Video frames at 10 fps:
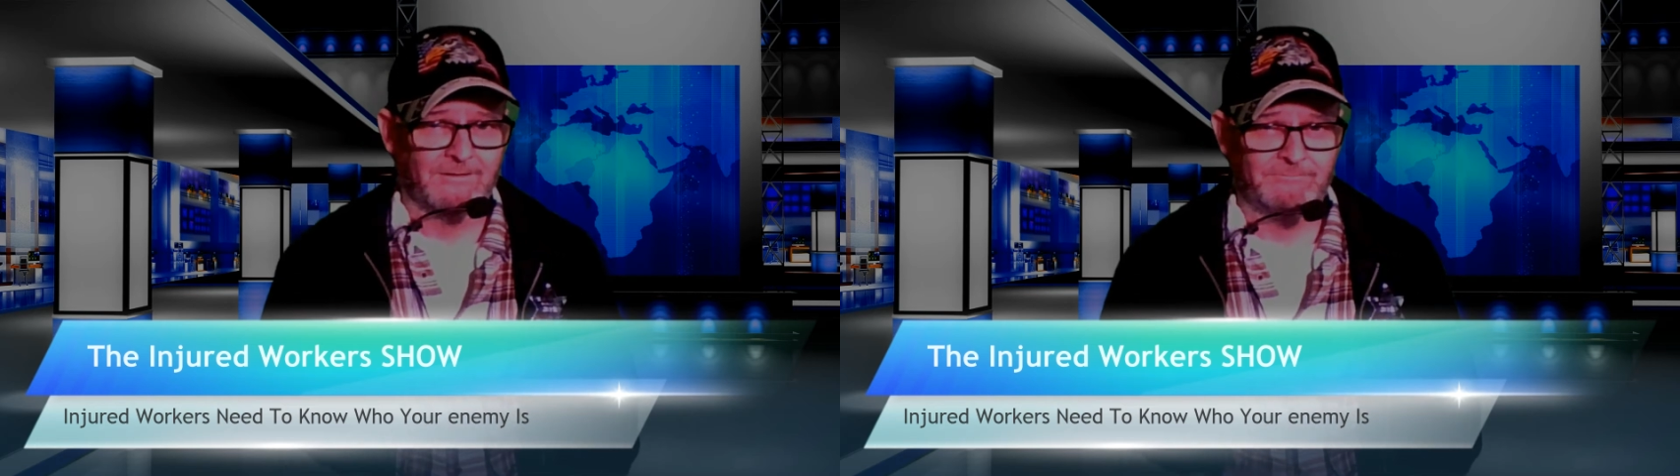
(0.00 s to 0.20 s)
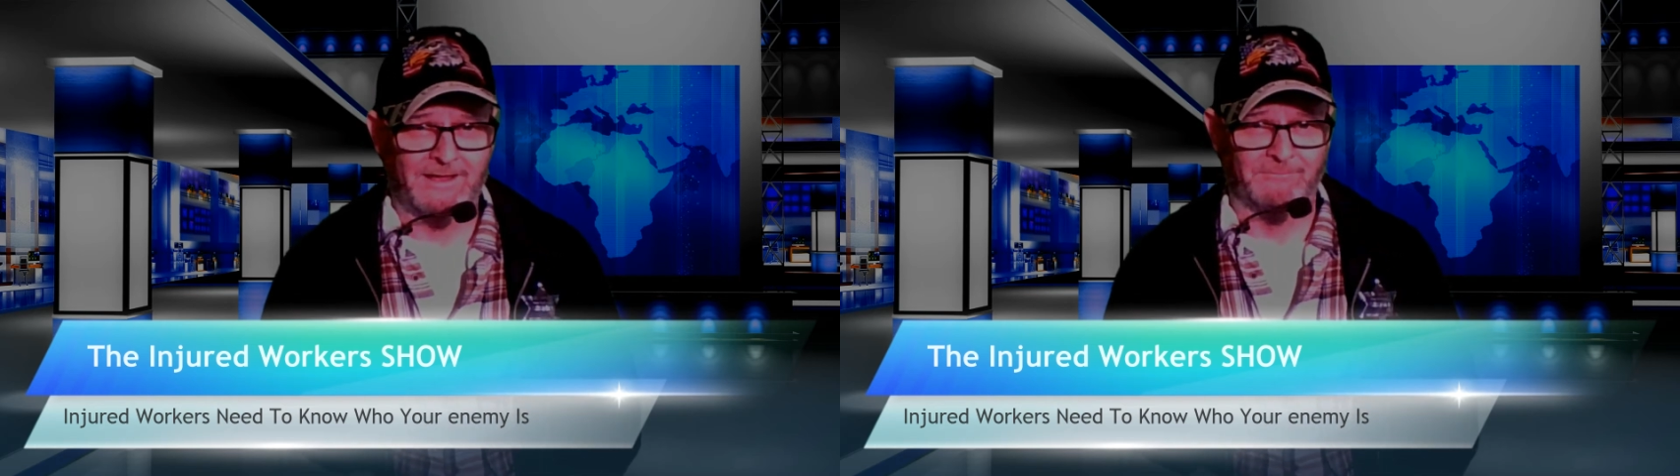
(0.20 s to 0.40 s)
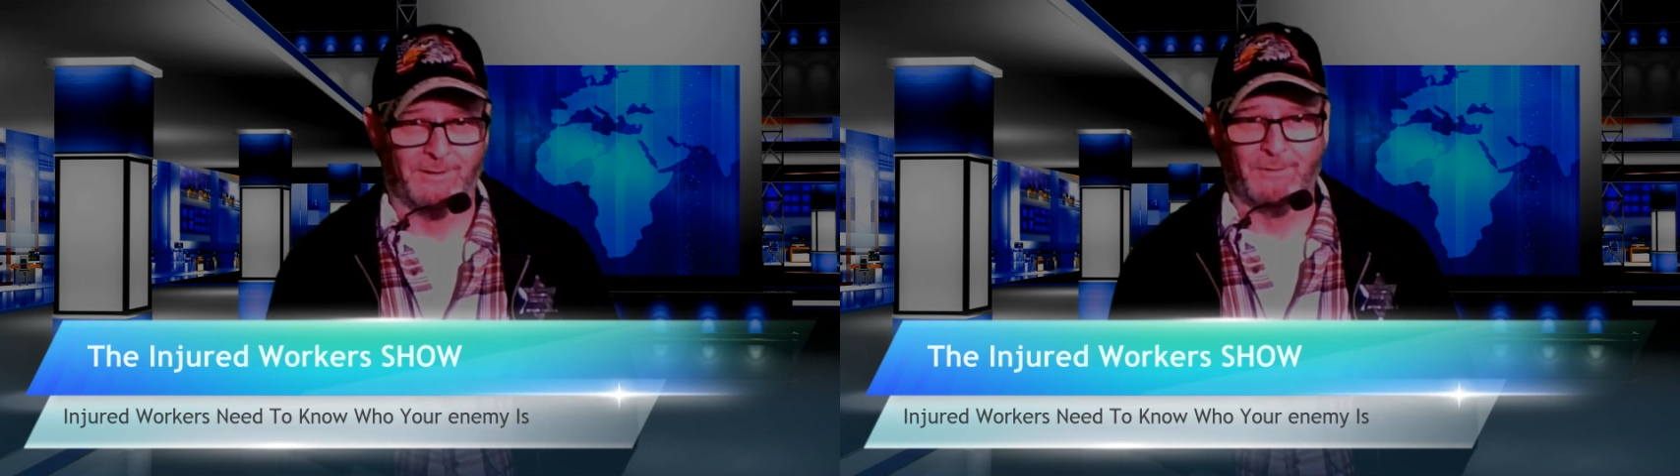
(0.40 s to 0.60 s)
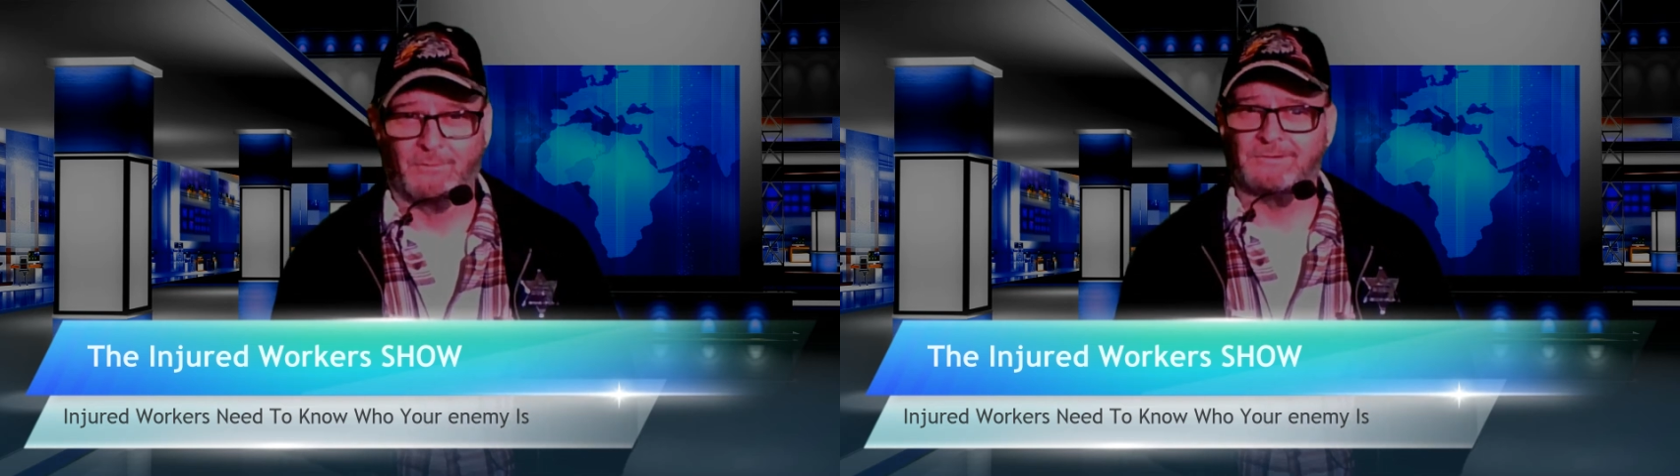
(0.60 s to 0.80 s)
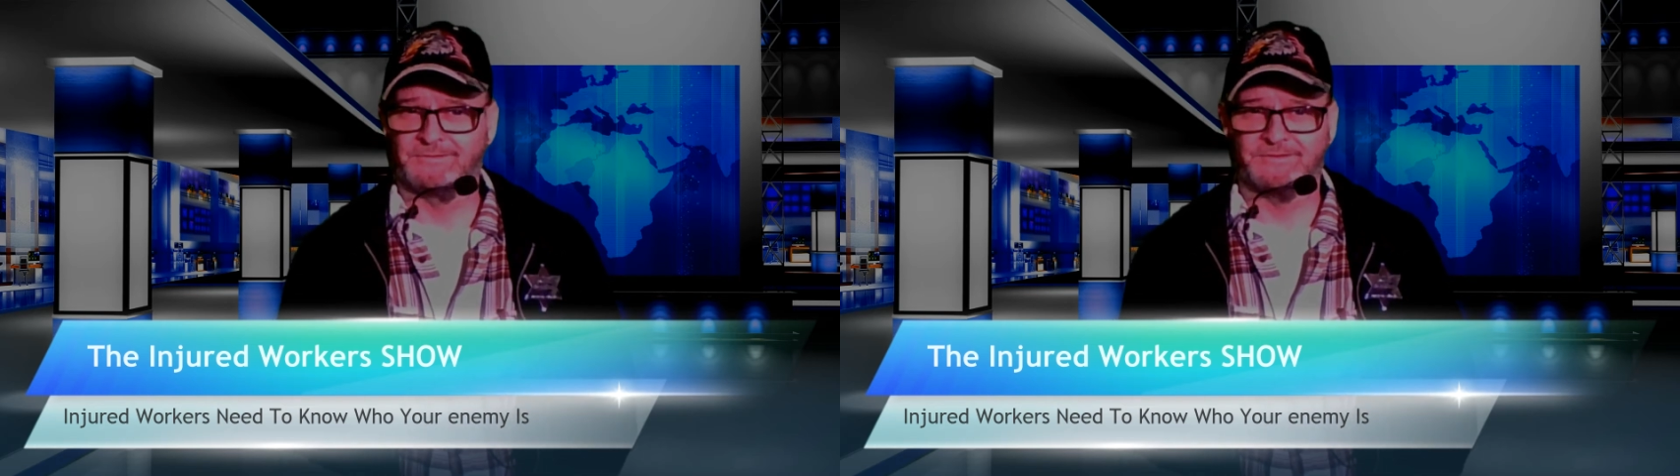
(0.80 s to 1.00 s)
5-0
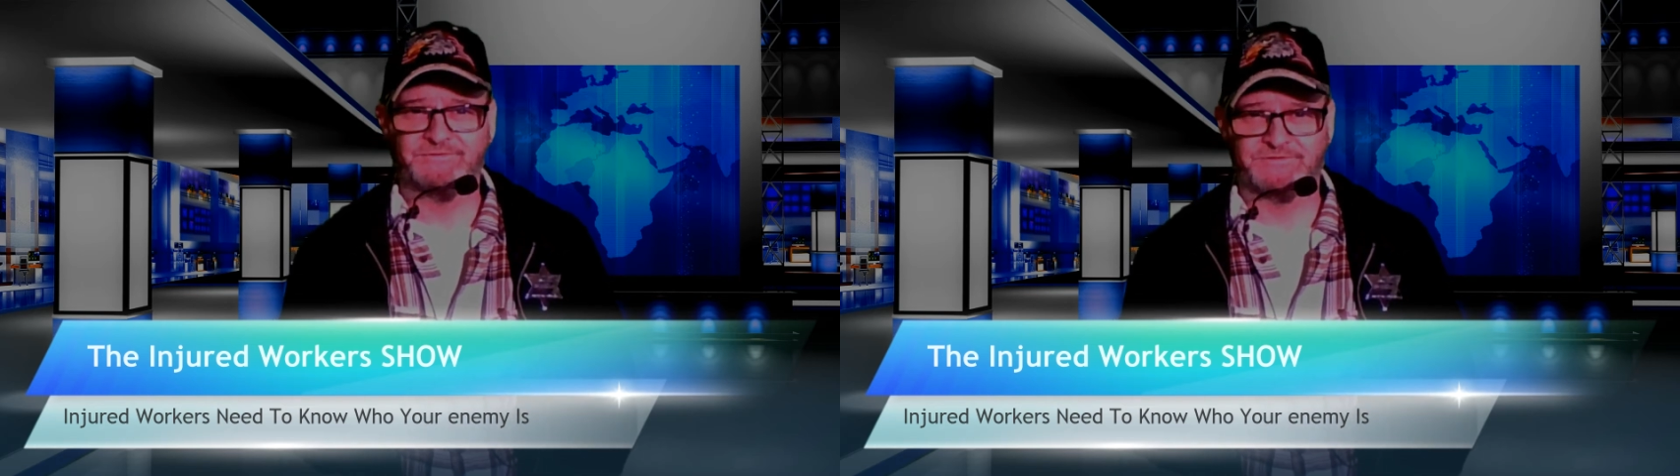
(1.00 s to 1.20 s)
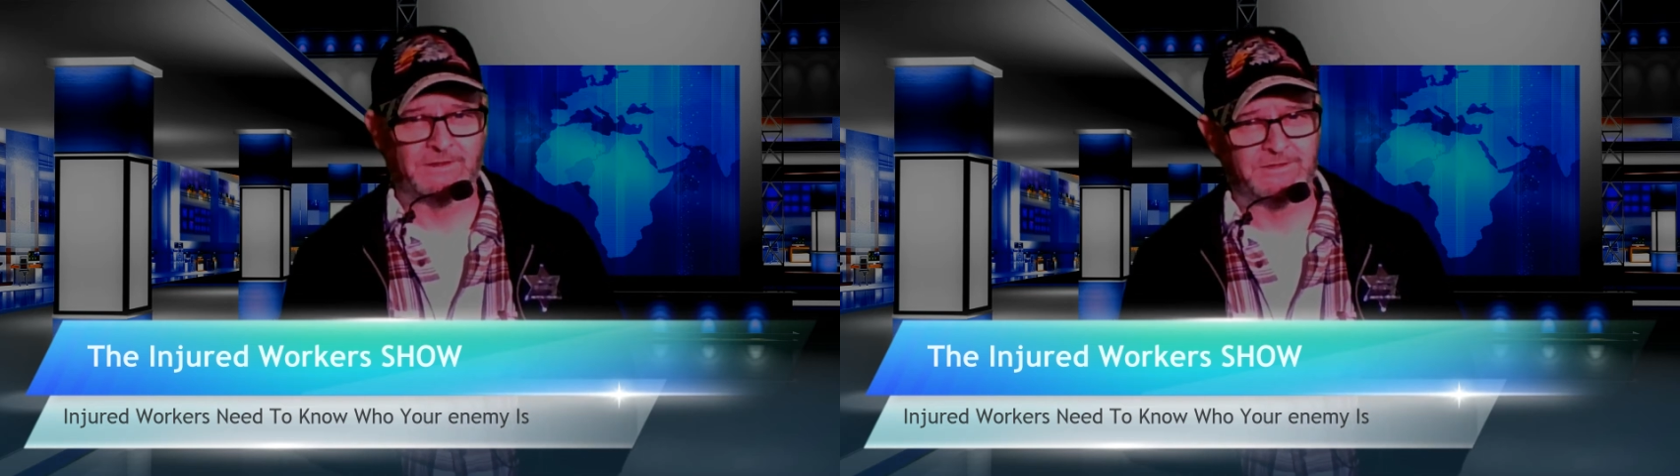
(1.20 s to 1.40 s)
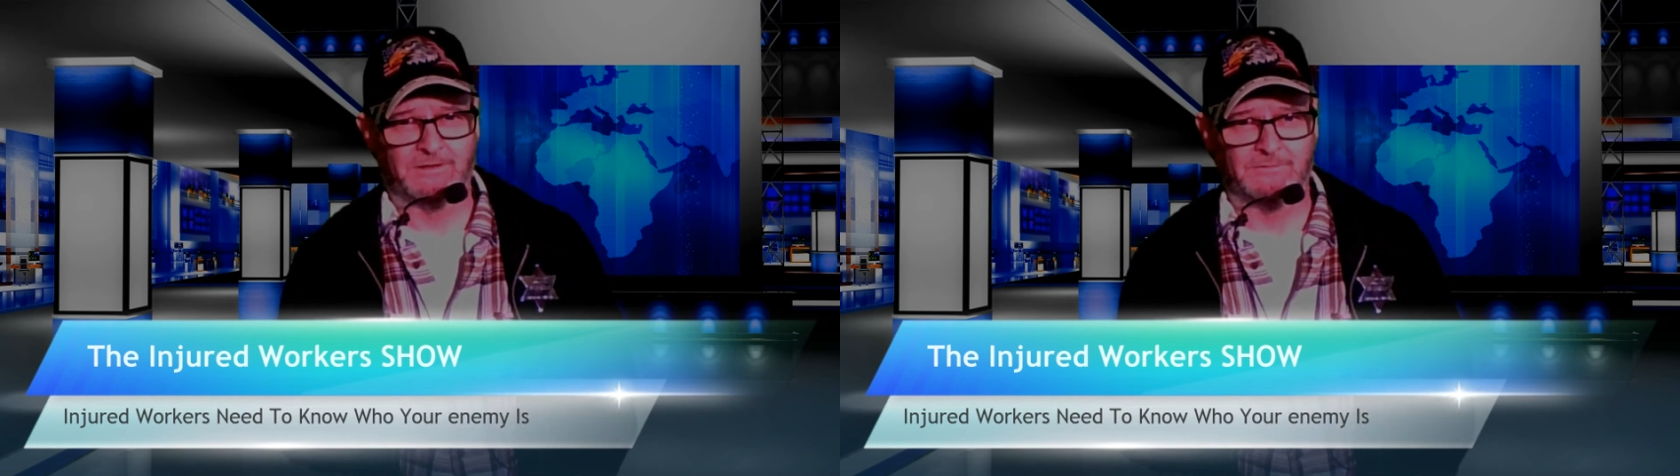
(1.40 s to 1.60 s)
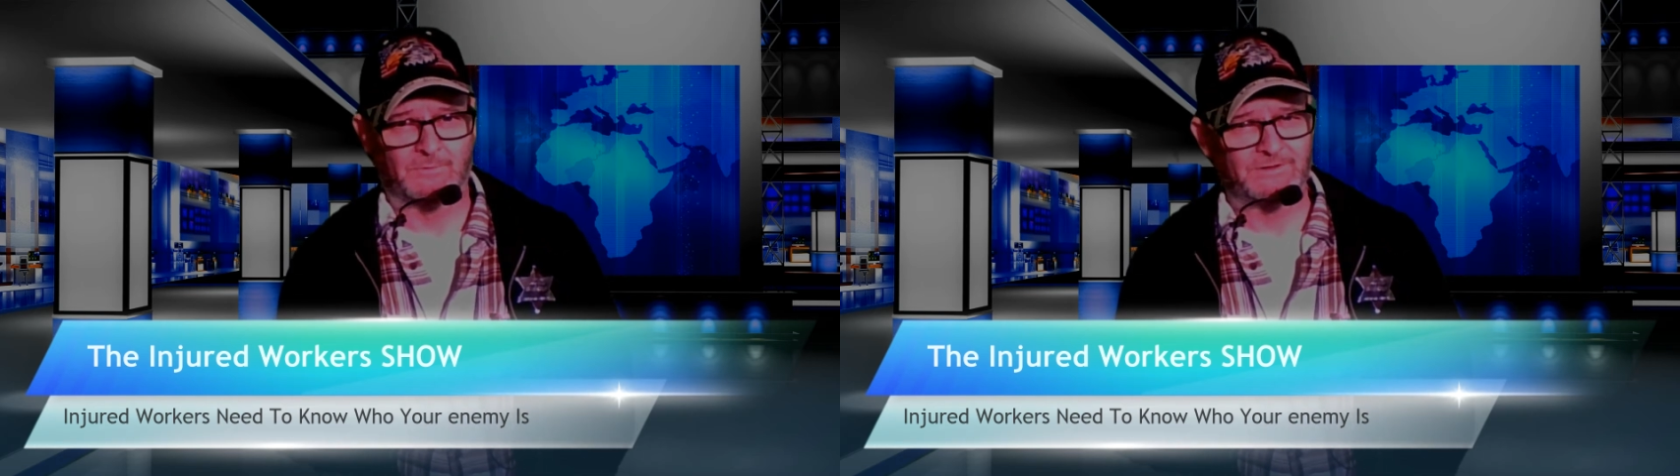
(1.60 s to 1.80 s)
or the skinny on